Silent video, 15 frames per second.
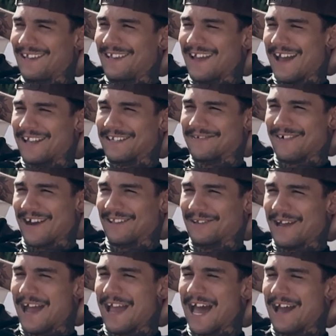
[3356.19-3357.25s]
Yeah, just writing.
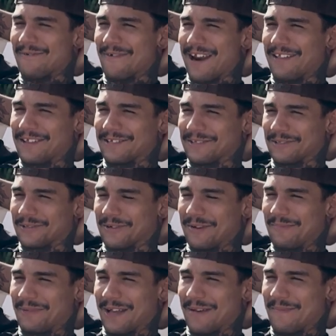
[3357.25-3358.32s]
I writing this little
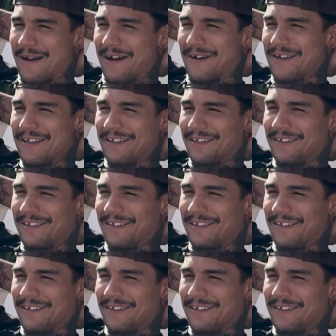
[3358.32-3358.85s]
screenplay about